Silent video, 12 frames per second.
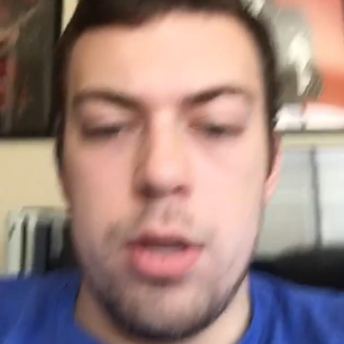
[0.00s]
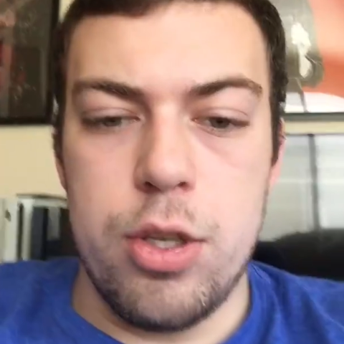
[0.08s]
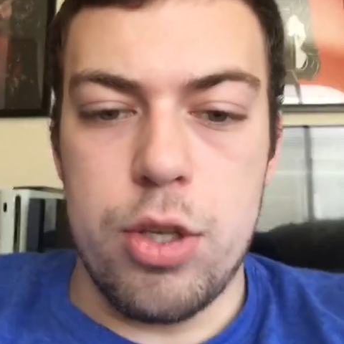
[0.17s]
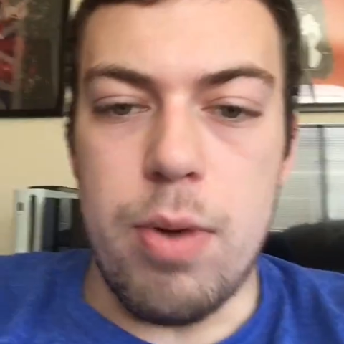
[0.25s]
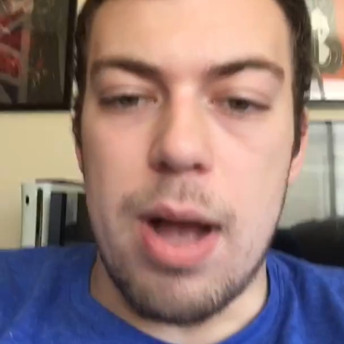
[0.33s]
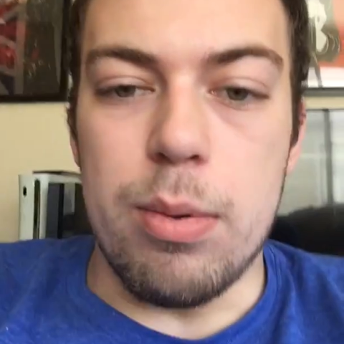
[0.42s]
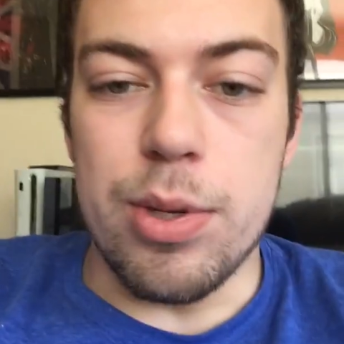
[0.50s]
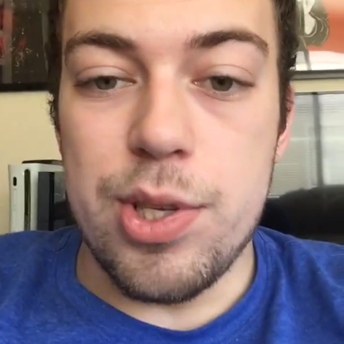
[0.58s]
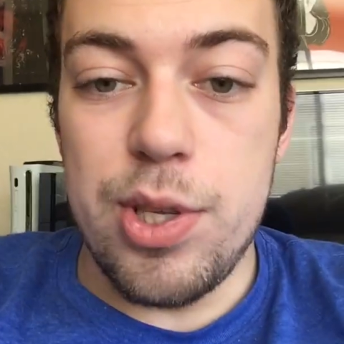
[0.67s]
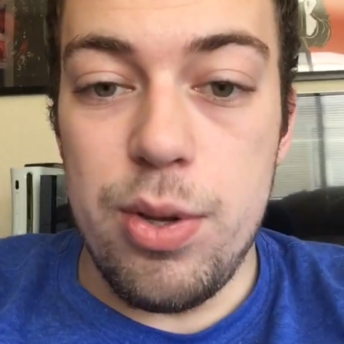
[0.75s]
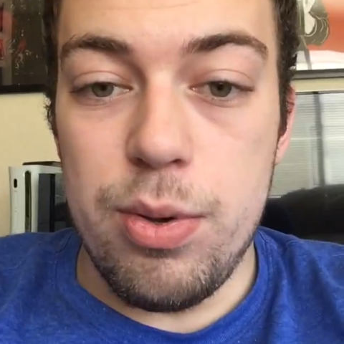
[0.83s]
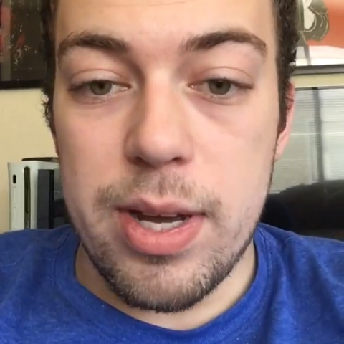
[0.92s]
So I will
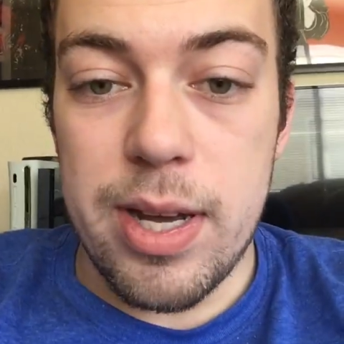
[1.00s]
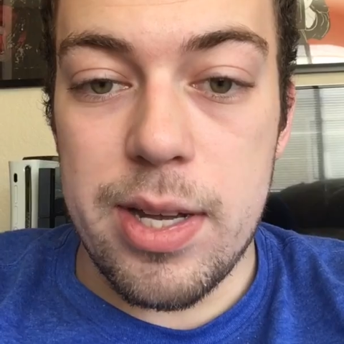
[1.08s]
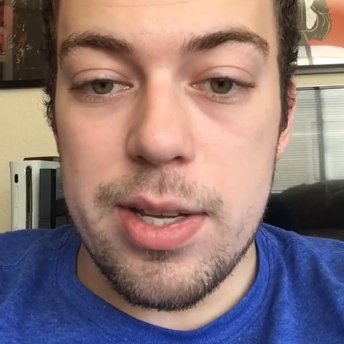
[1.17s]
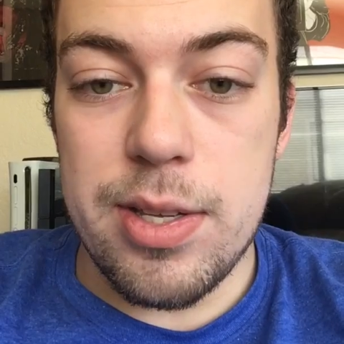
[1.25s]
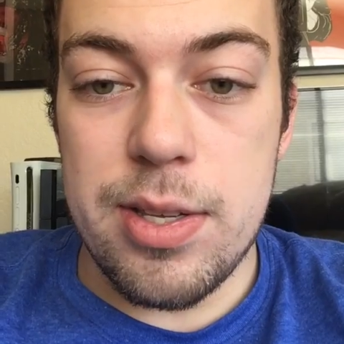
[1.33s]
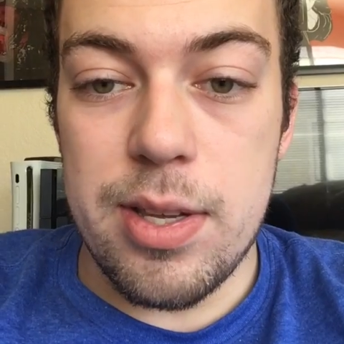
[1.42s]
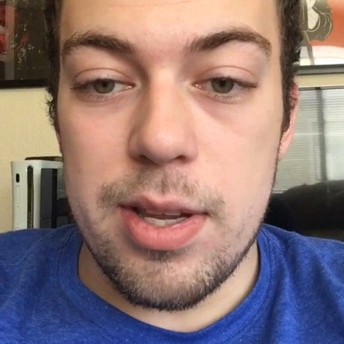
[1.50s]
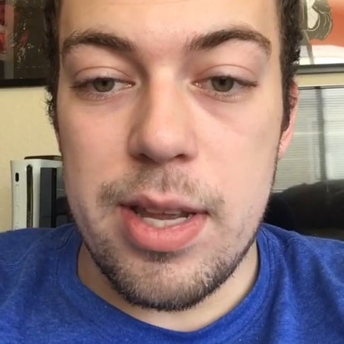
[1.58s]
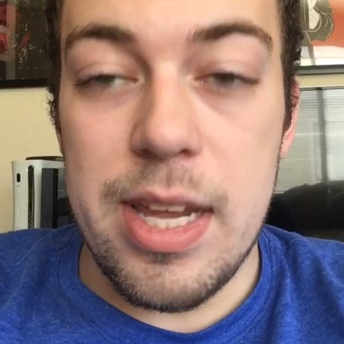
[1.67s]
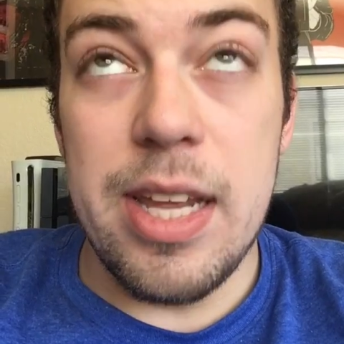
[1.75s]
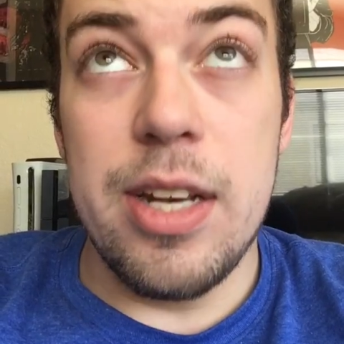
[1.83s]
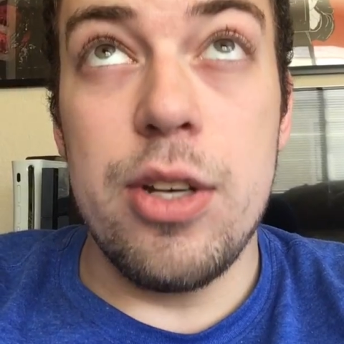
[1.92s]
see you guys
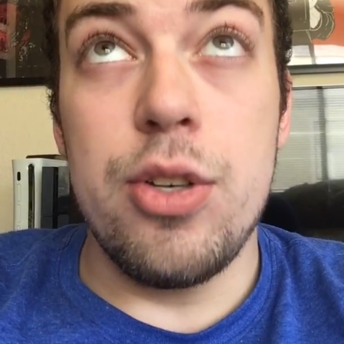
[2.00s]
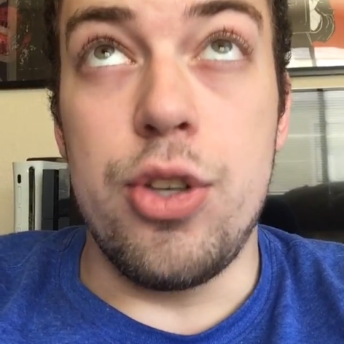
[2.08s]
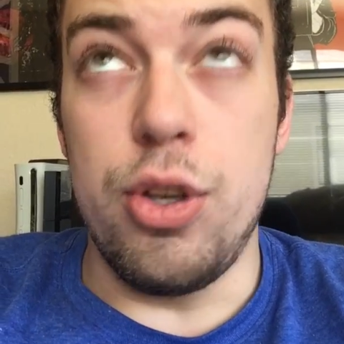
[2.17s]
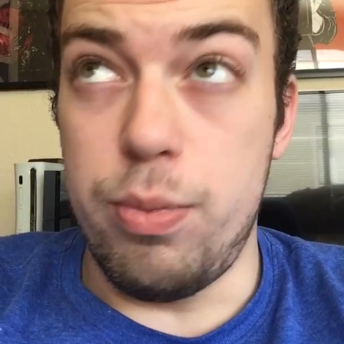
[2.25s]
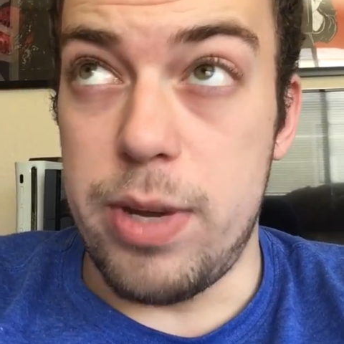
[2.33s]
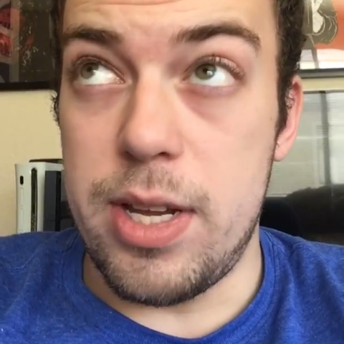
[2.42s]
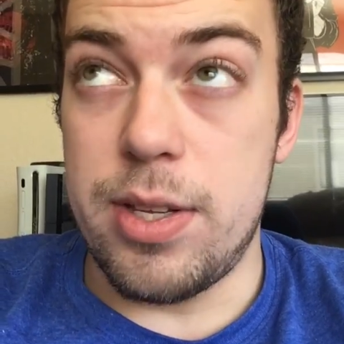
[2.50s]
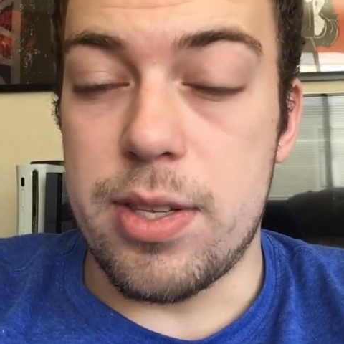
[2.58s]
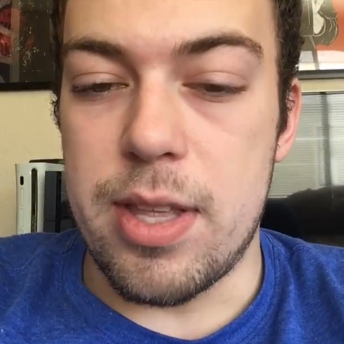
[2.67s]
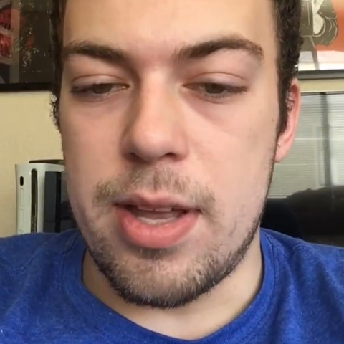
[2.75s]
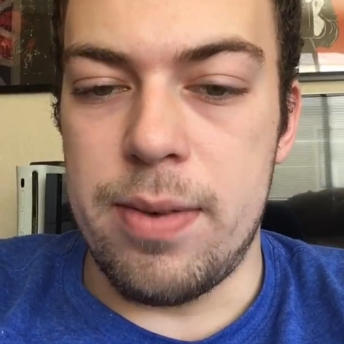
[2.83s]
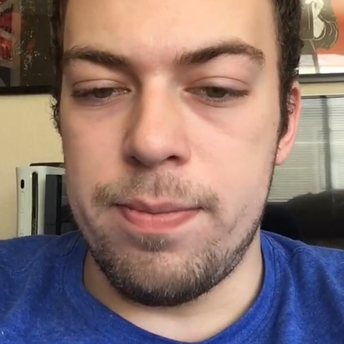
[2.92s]
in 2 weeks
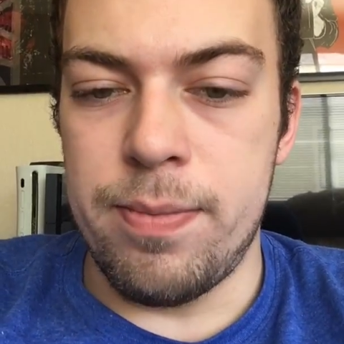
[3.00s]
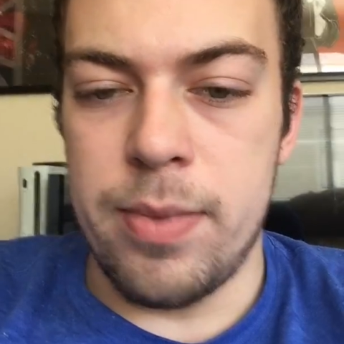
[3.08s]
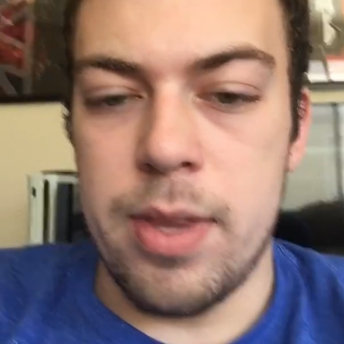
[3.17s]
then.